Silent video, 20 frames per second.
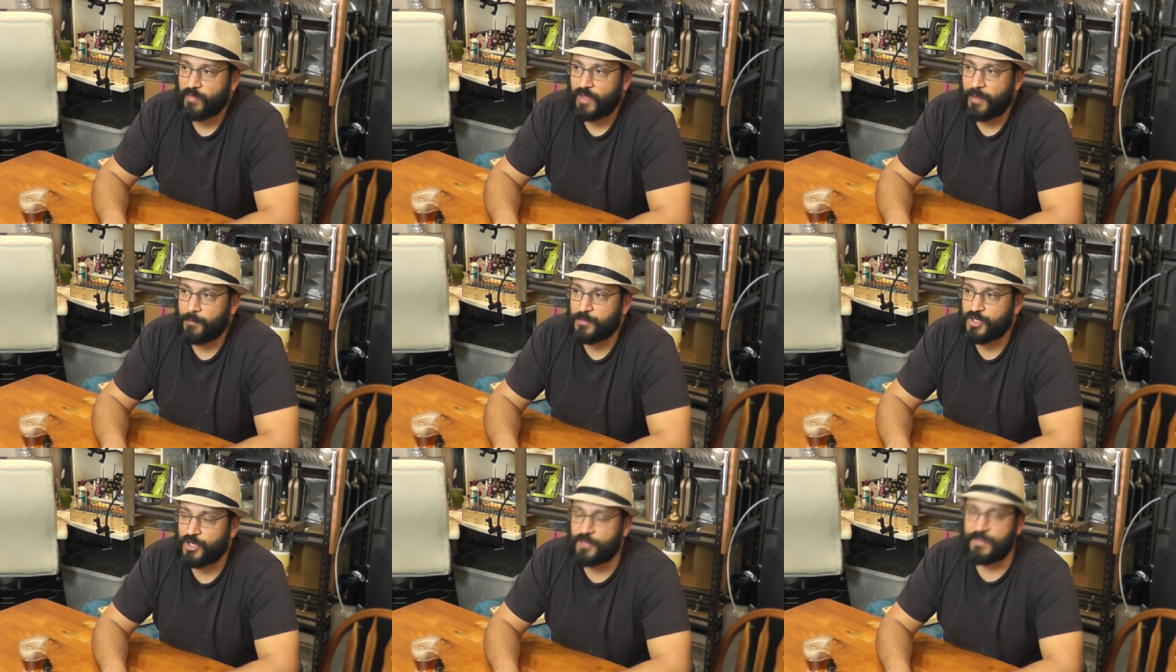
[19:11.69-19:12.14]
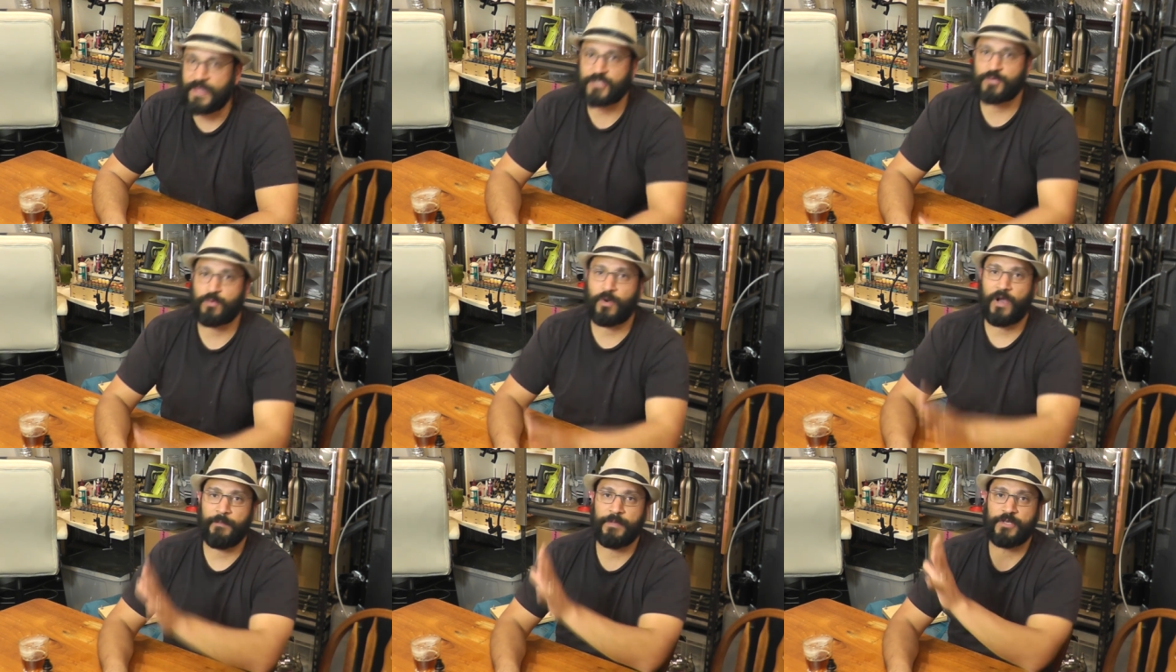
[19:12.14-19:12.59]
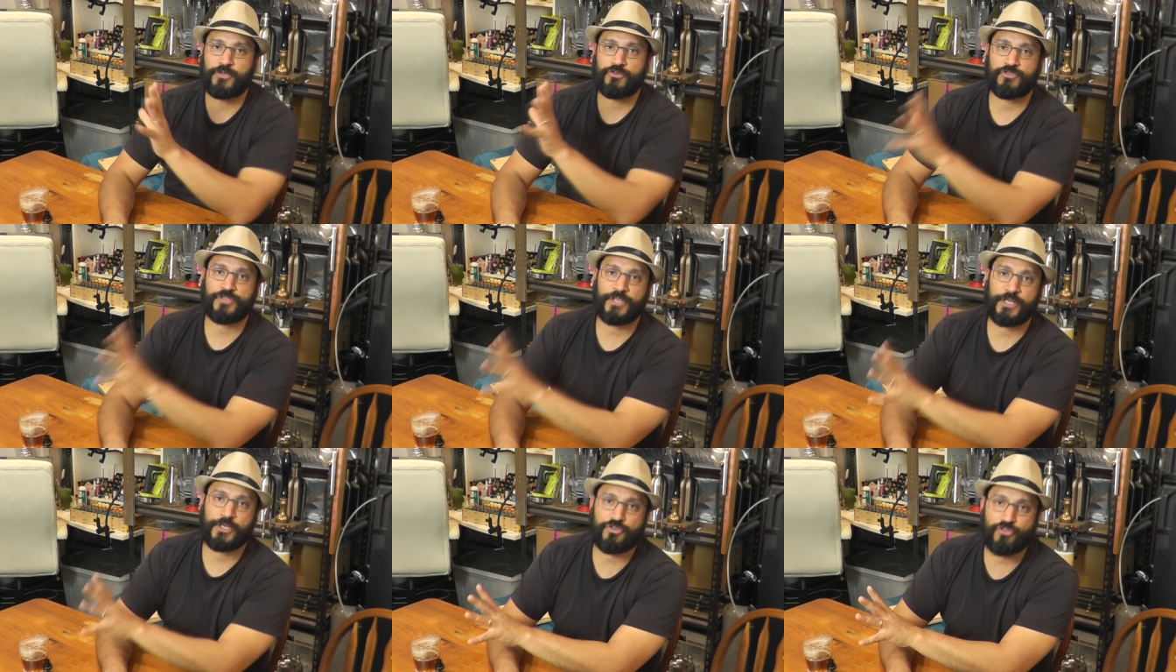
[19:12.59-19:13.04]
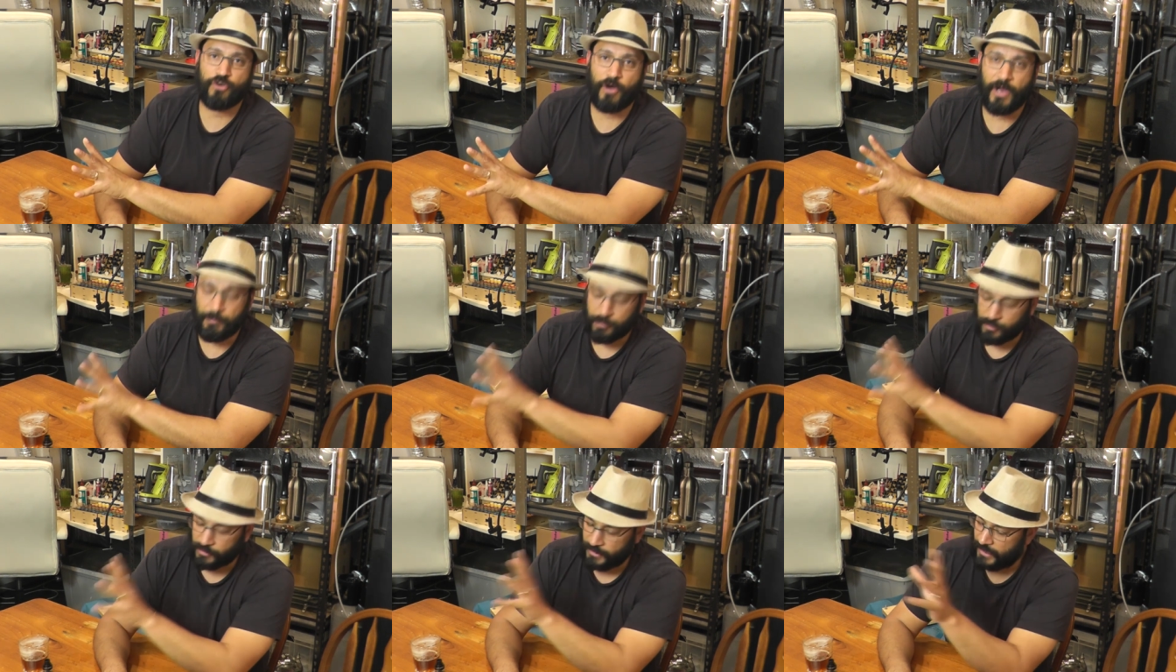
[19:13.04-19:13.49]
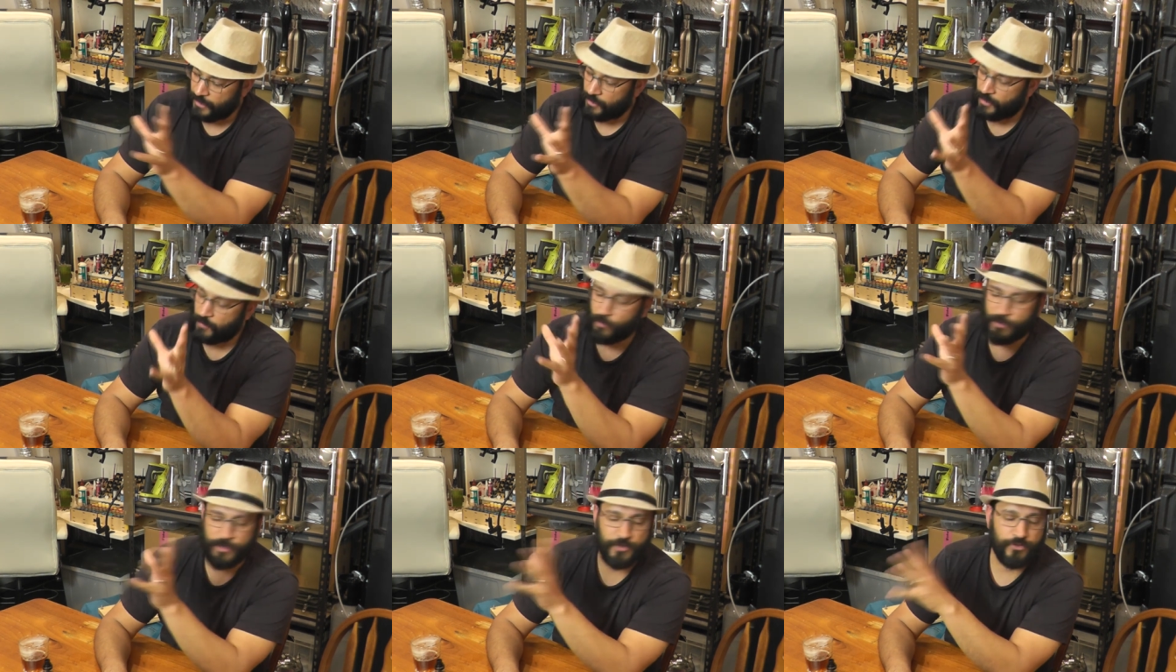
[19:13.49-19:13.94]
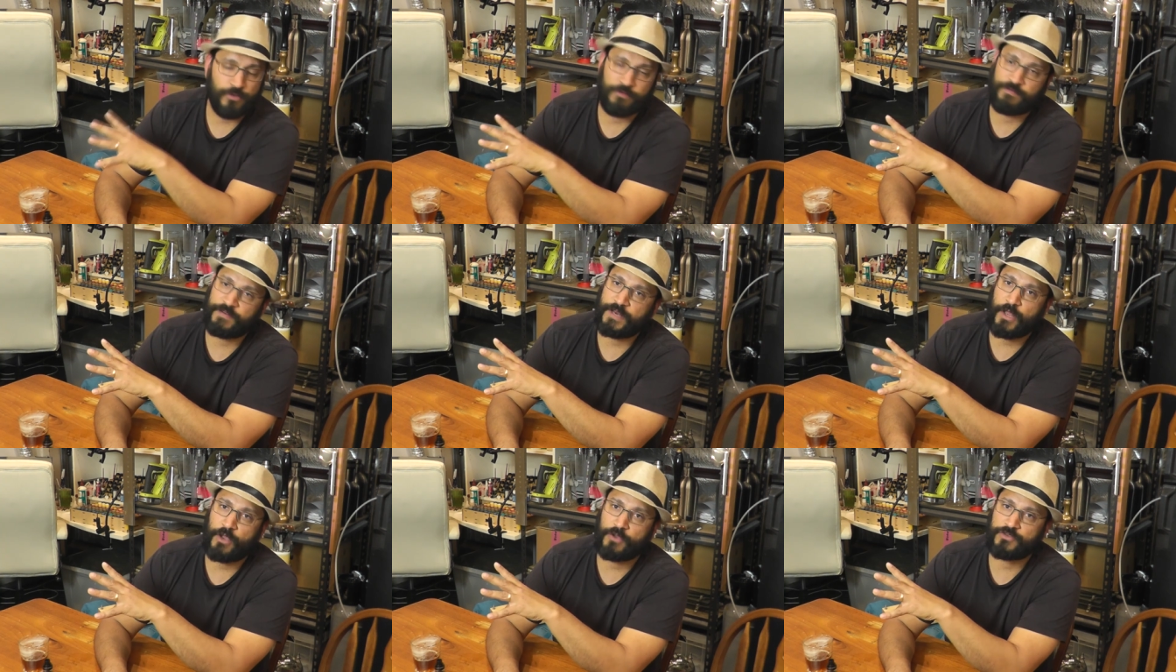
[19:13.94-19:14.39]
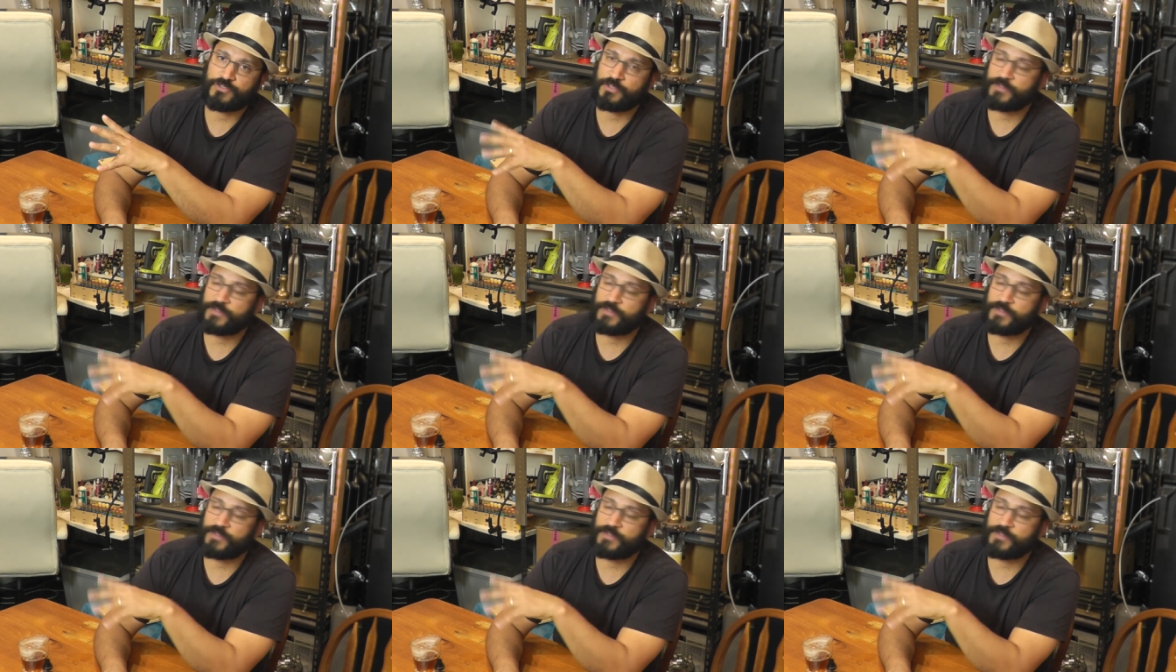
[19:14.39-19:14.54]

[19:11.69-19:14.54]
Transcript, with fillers: Um, you know, that's why I'm interested in Tribal, and I want to do videos